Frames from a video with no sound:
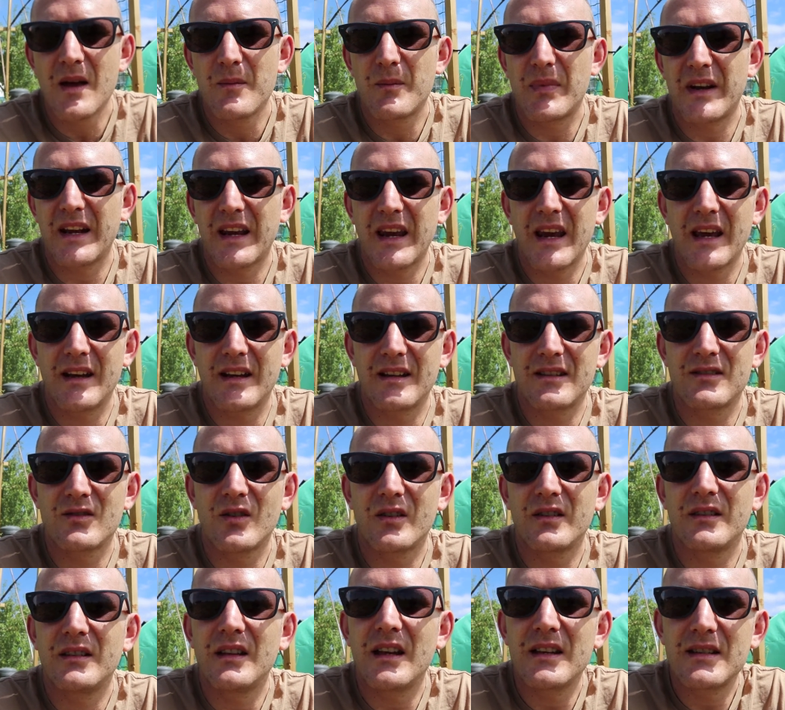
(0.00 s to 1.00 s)
But again, it's
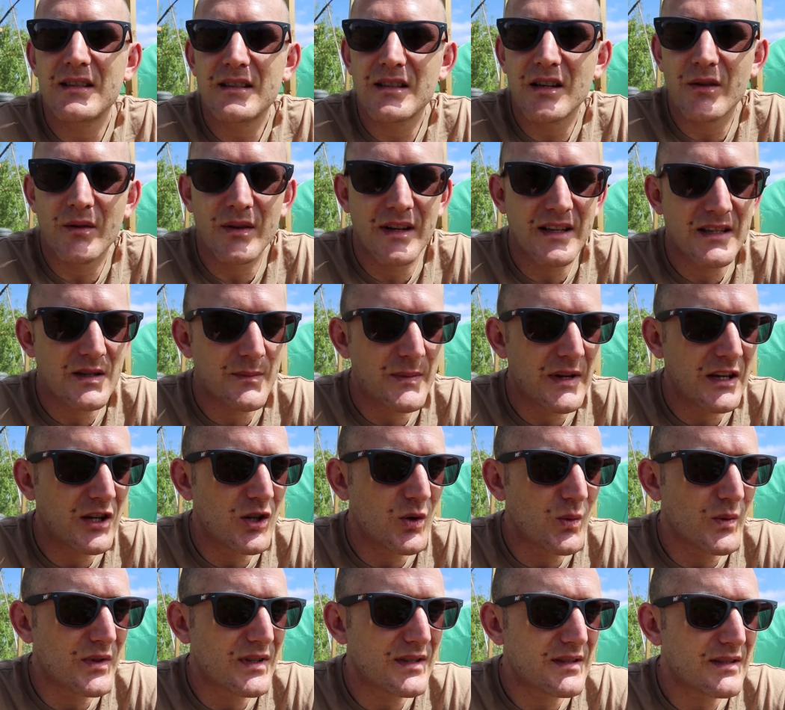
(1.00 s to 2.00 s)
not necessarily something
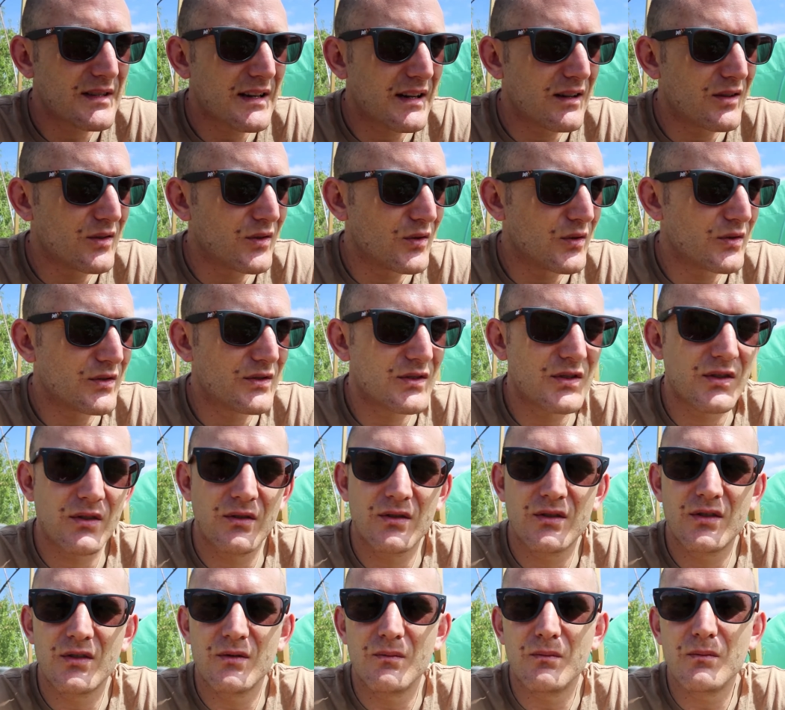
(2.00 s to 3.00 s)
you would sell
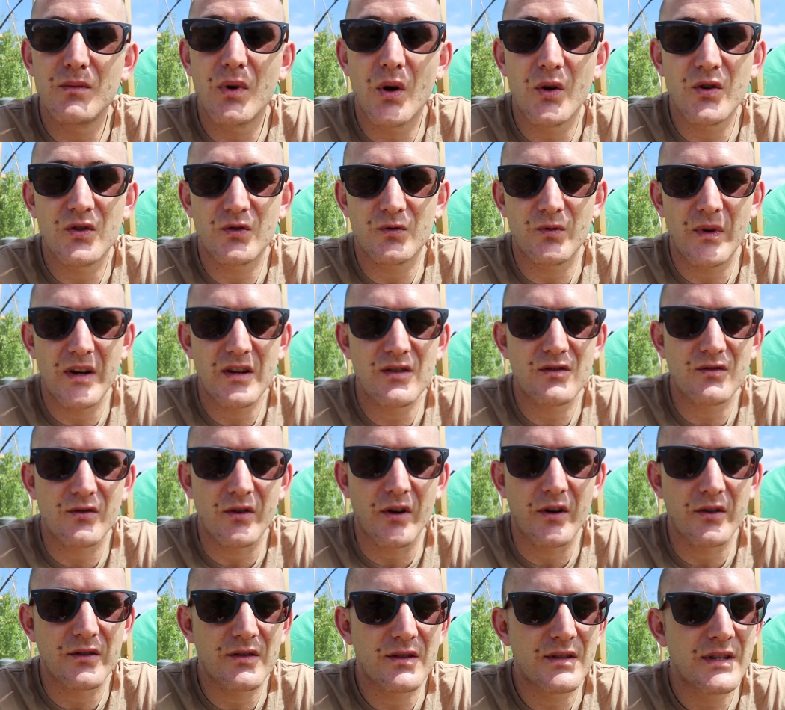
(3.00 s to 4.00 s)
to most
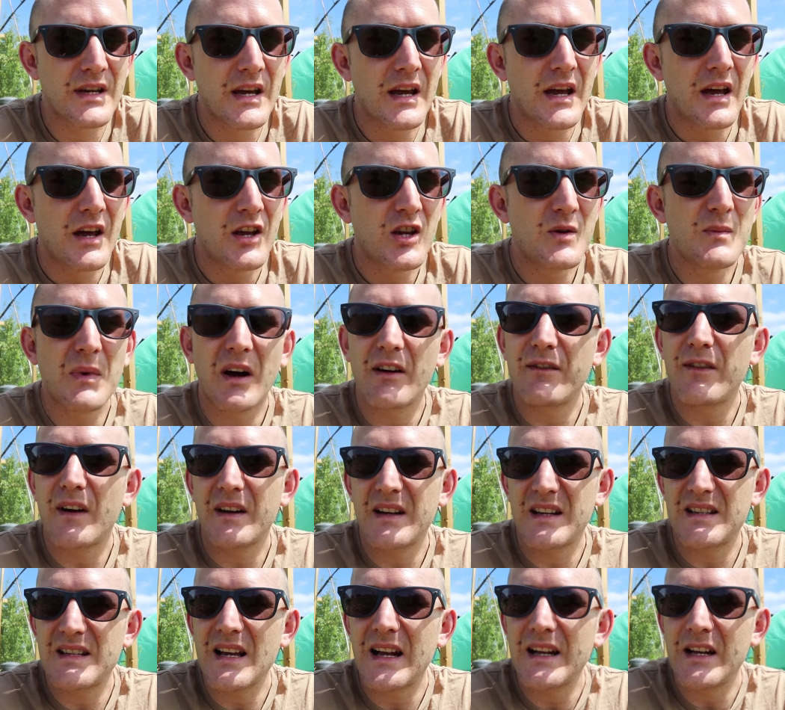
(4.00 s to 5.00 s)
restaurants. You might
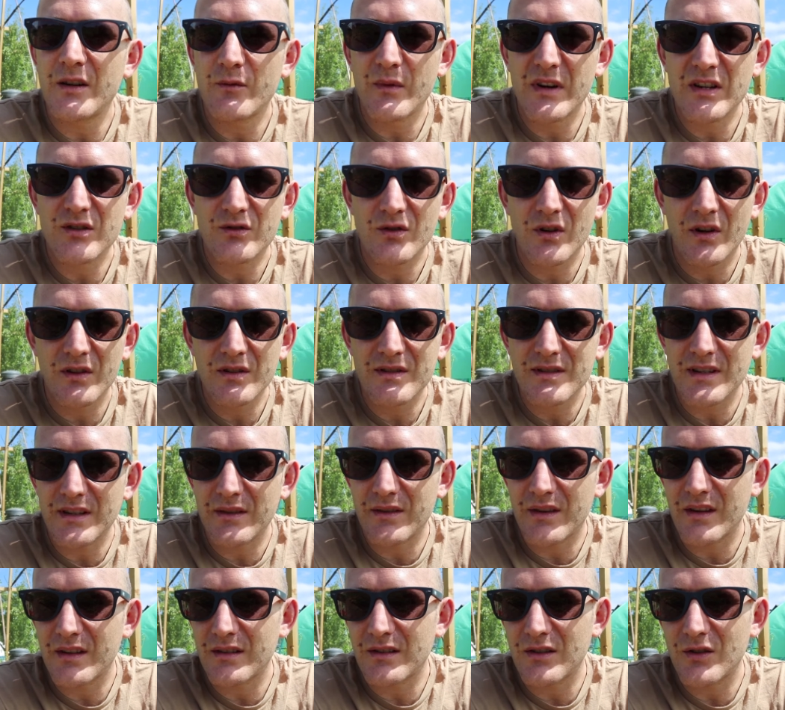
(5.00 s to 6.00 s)
find Italian restaurants
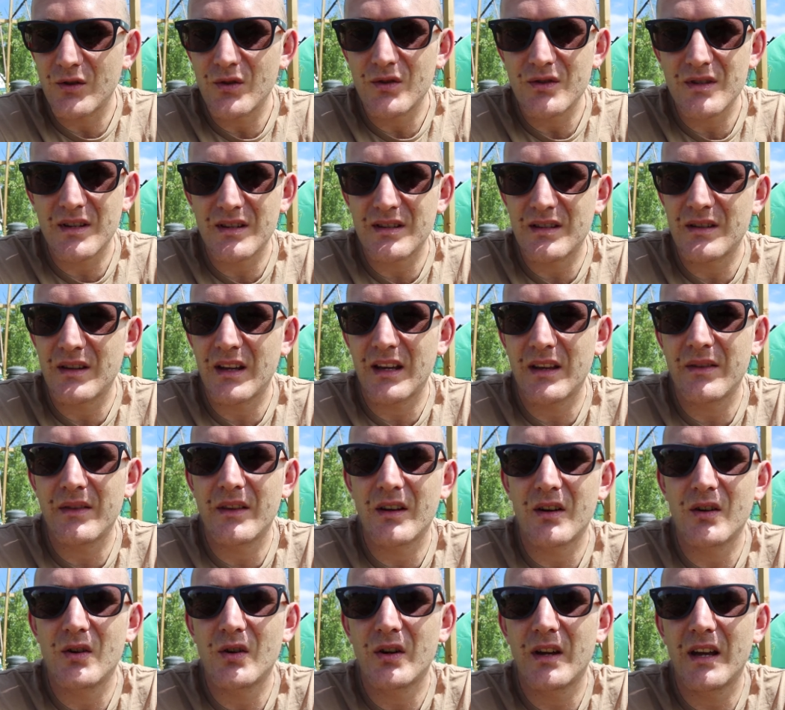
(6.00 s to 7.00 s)
that use it in
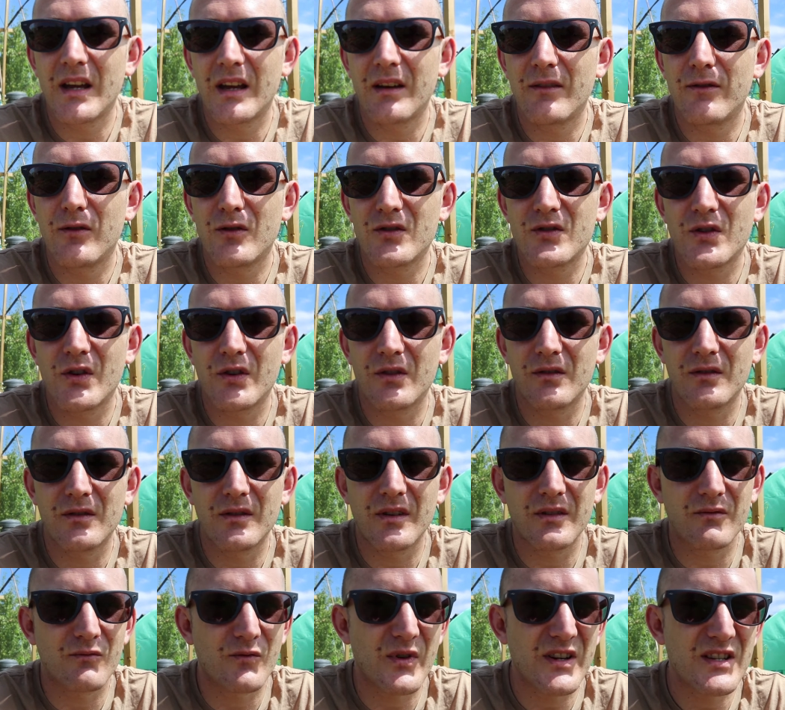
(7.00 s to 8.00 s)
the cooking for
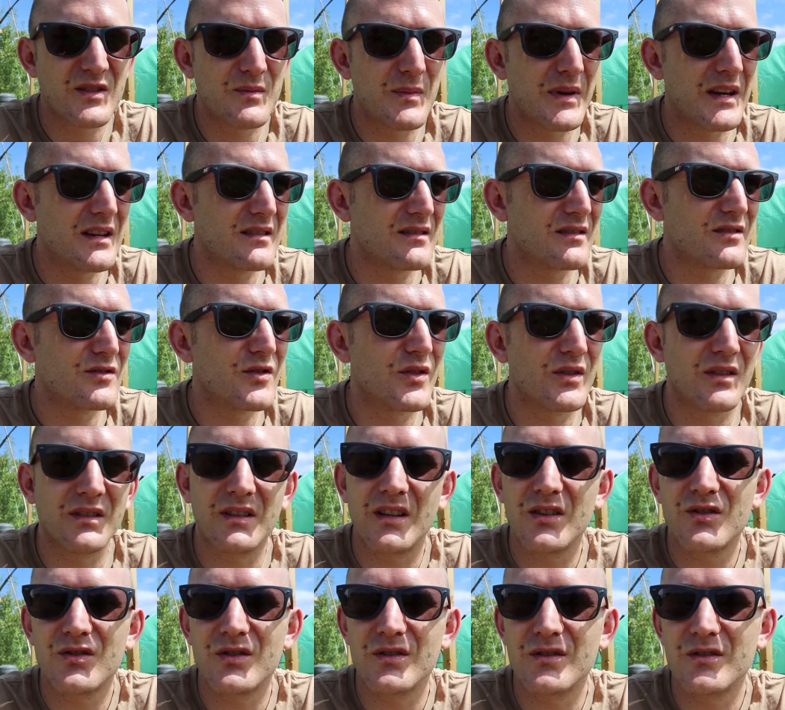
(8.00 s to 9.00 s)
certain recipes and certain
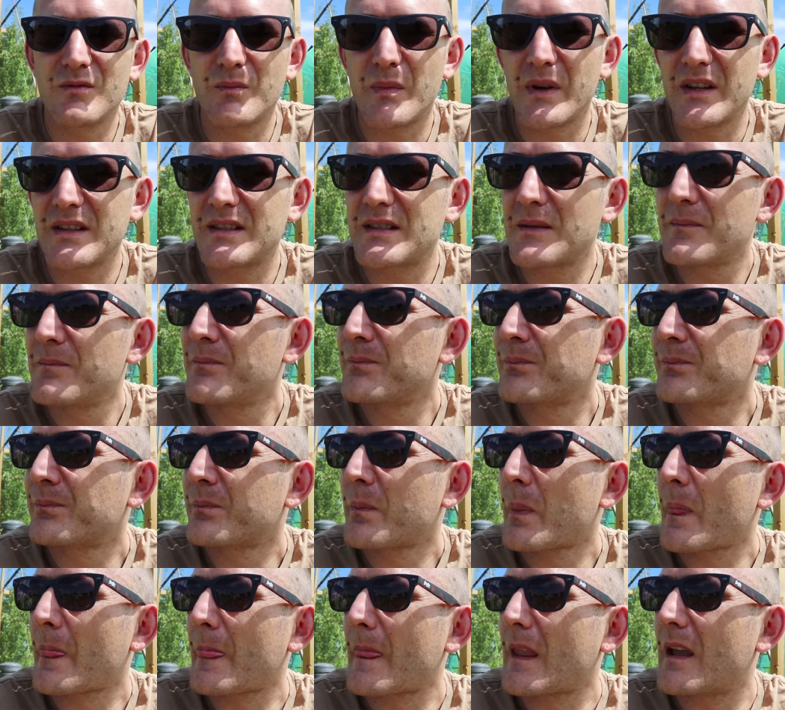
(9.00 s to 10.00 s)
dishes, but
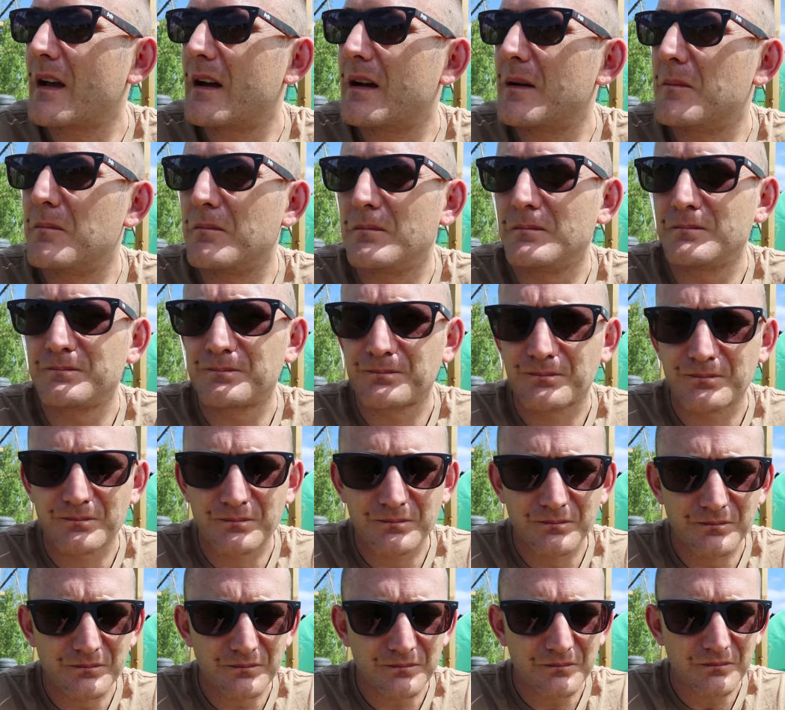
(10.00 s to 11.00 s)

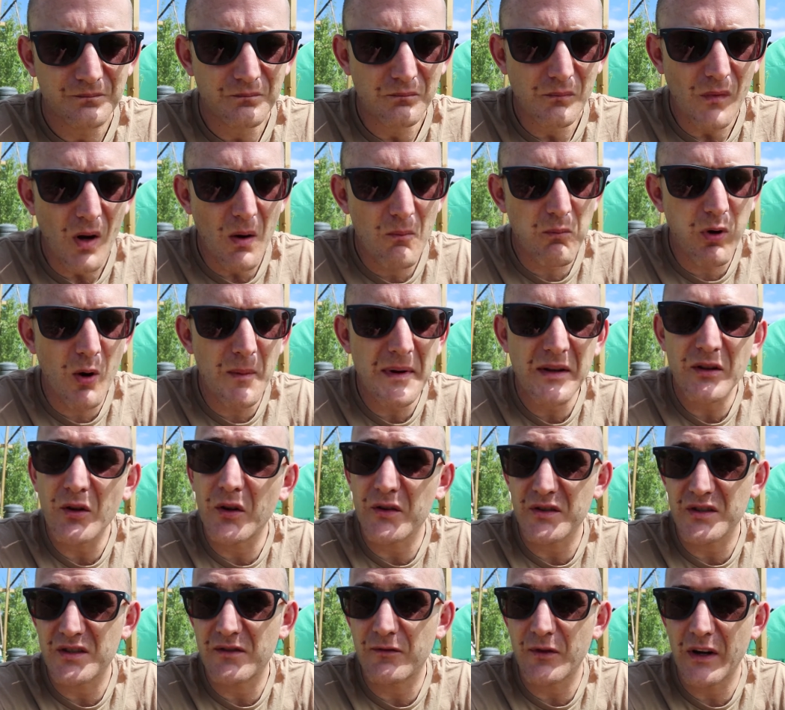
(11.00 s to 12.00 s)
probably
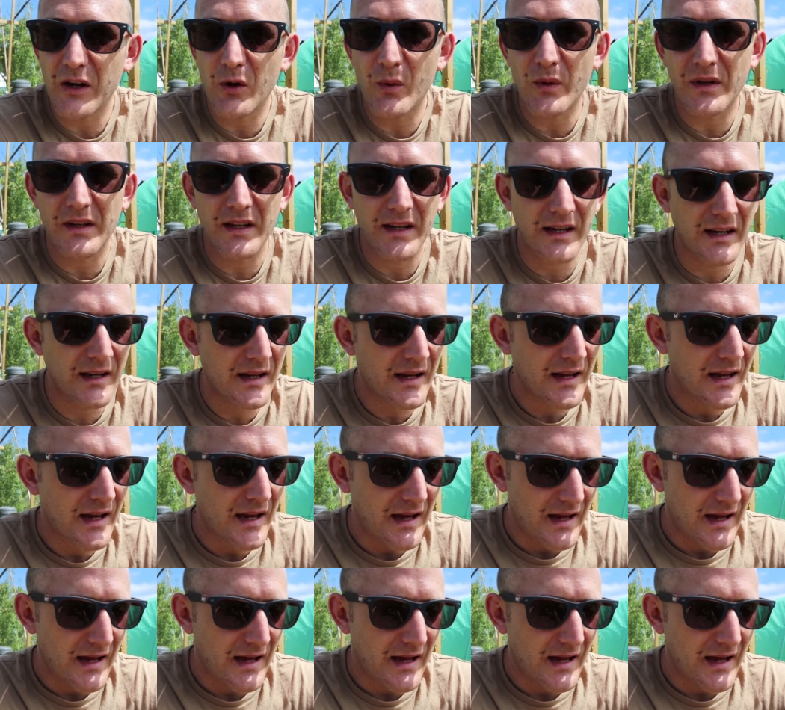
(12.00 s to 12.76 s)
not as frequently.